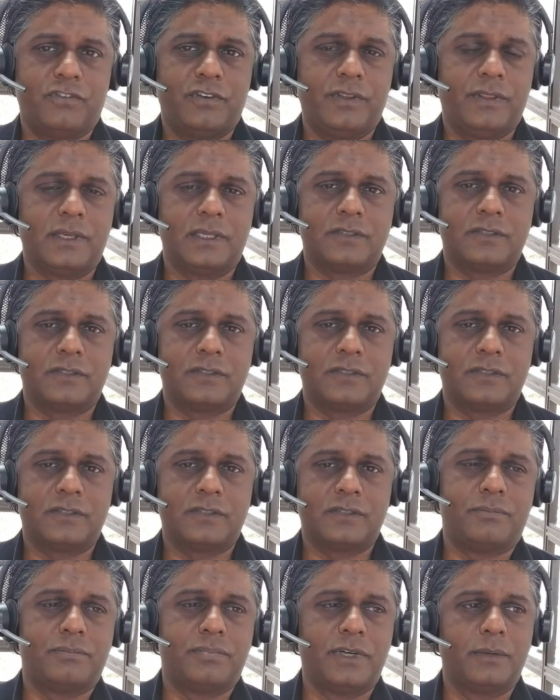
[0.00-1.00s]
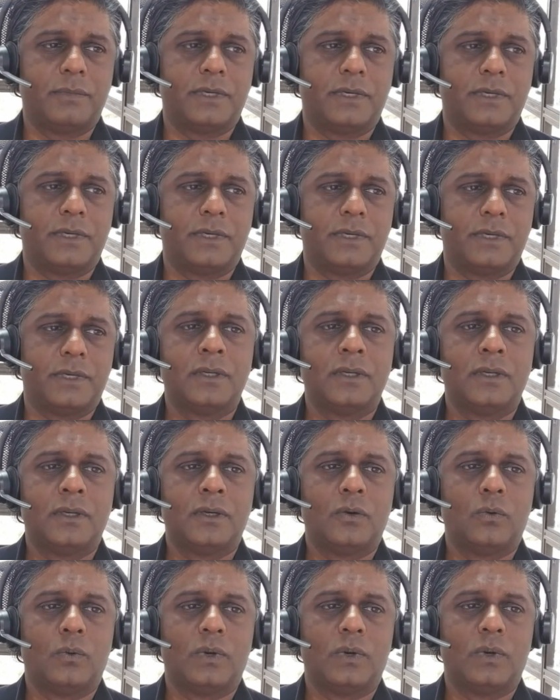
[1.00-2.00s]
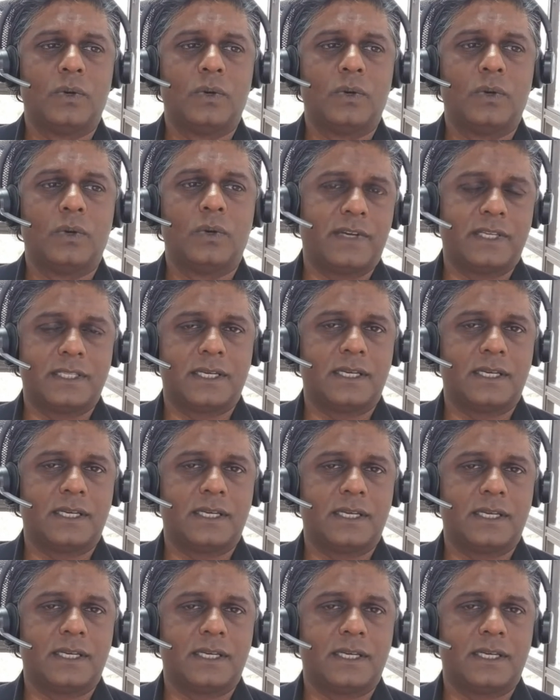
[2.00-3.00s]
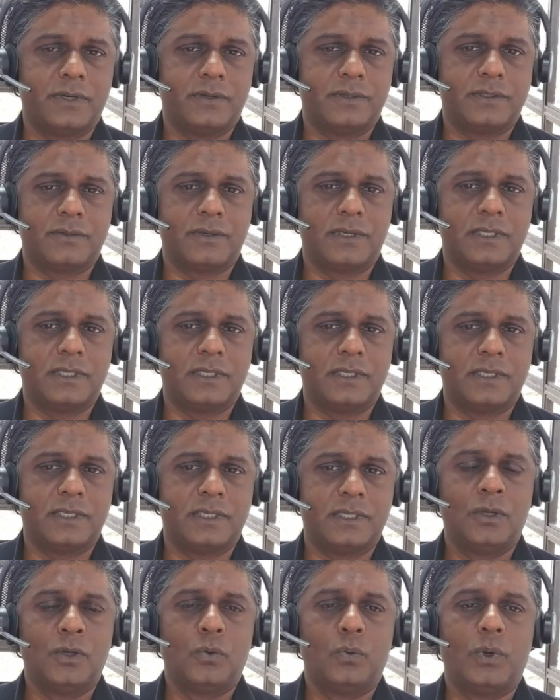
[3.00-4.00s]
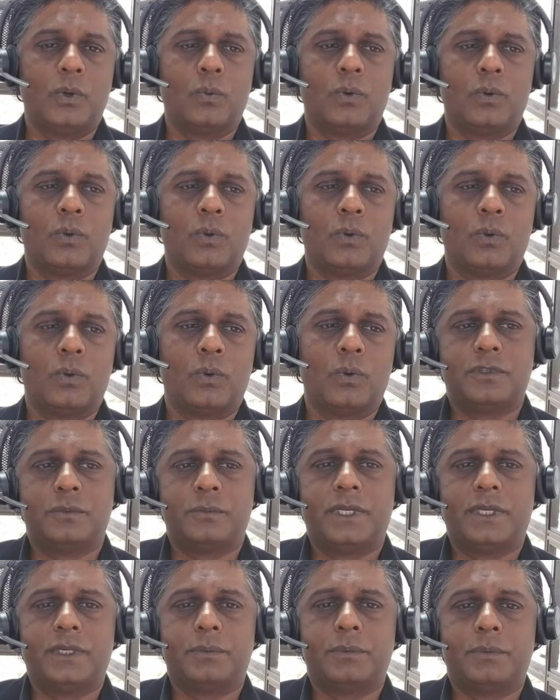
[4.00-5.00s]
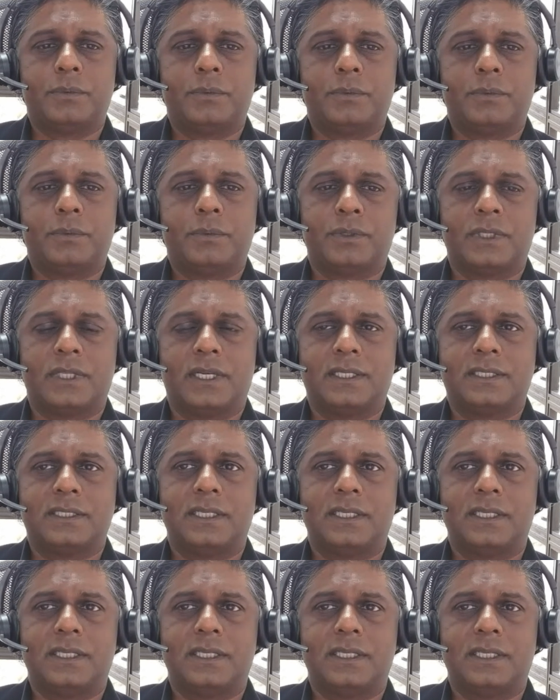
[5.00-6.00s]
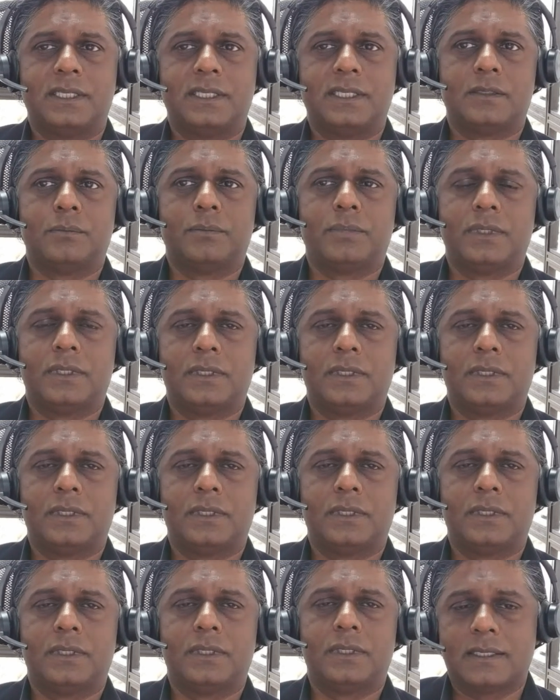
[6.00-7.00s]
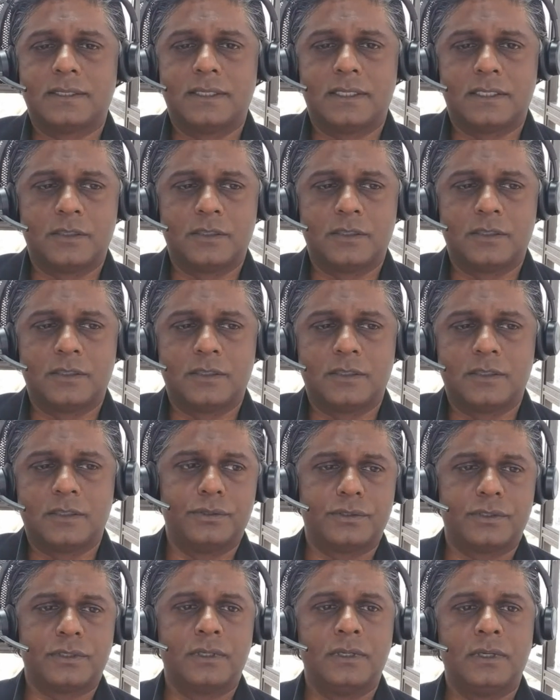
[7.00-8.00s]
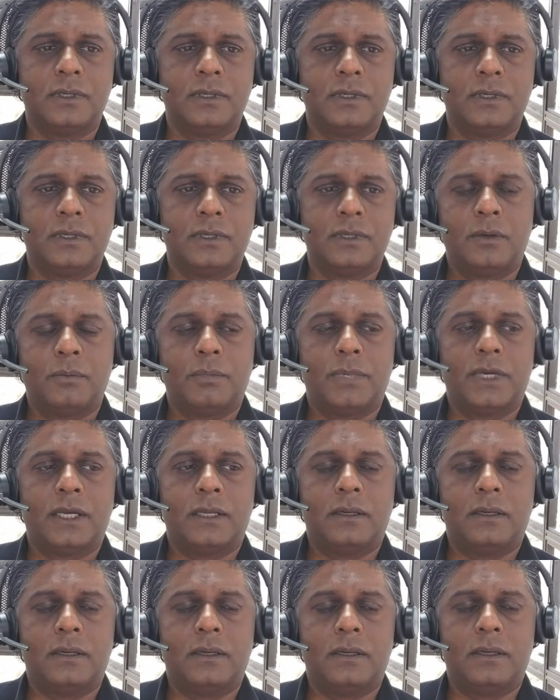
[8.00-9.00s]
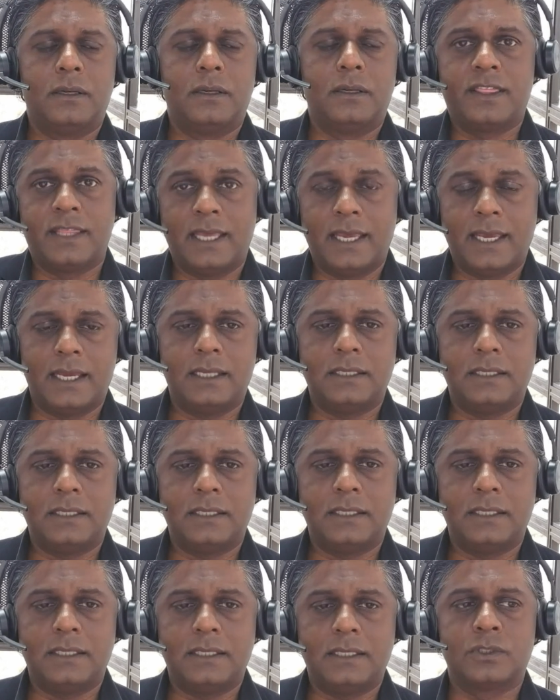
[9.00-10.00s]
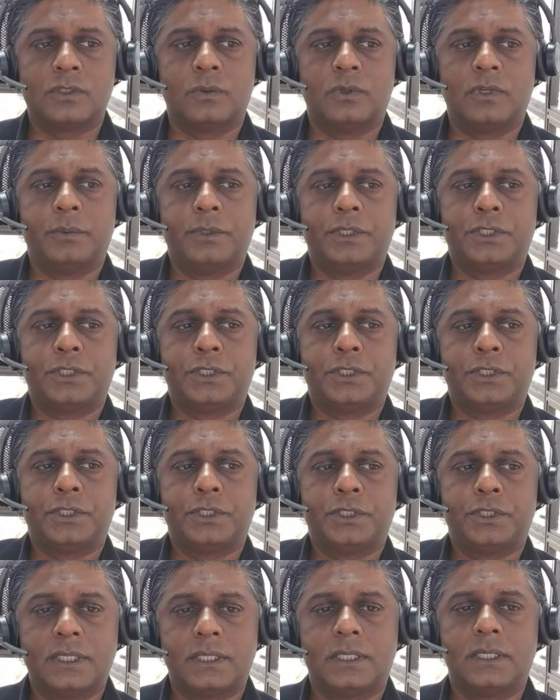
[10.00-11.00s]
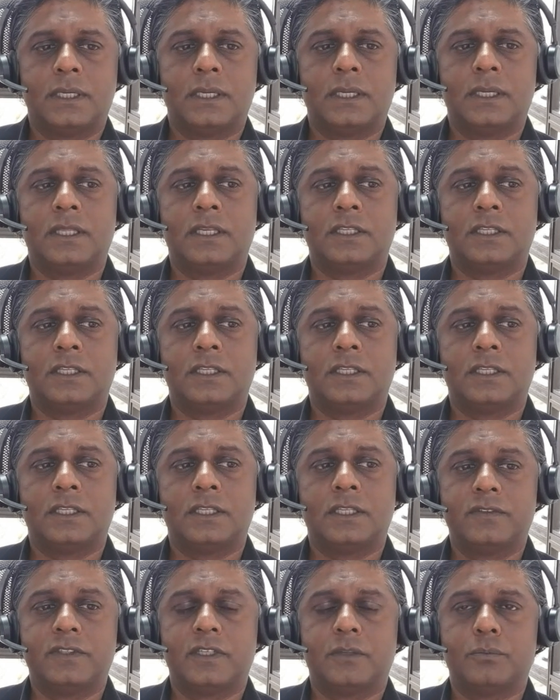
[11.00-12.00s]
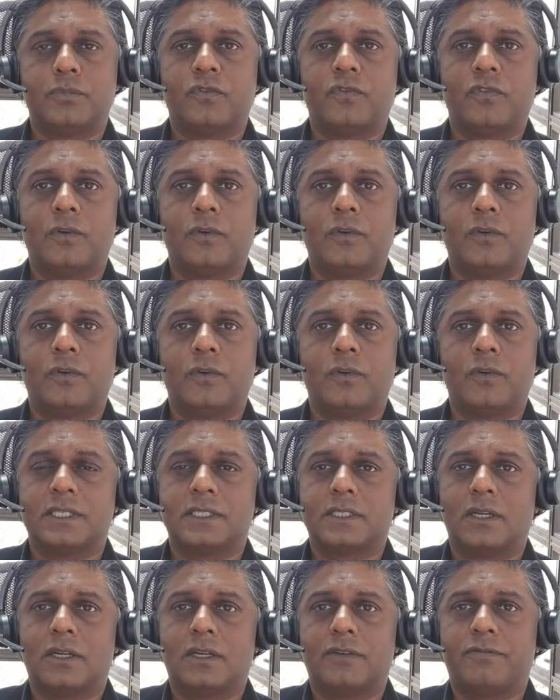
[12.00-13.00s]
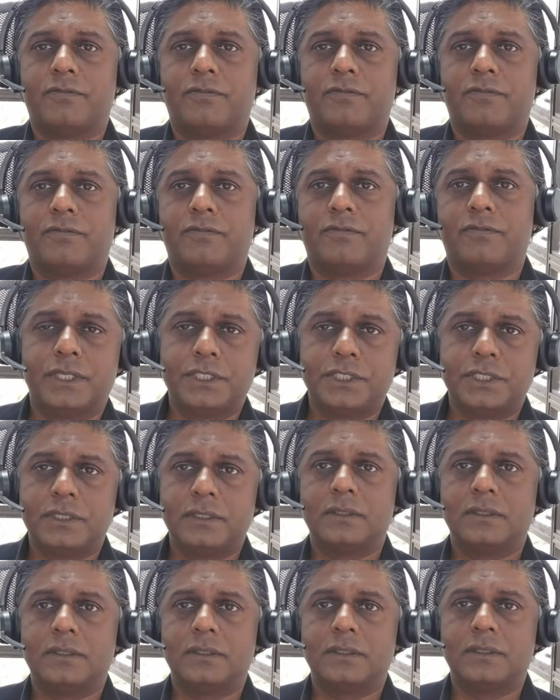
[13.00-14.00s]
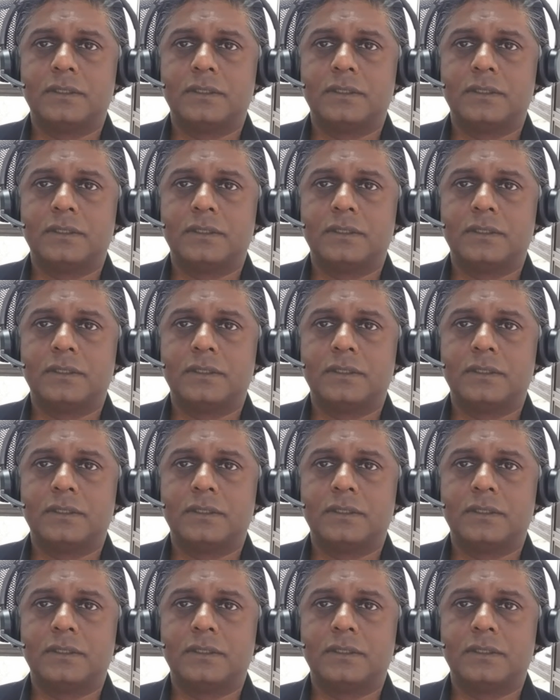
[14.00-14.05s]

things for us, pretty much. One, simplify the customer experience, right? We want them to be able to show that it's easy and simple and accessible to use. But with that, you also want to be sure that there's productivity and performance, because there's a lot of frustration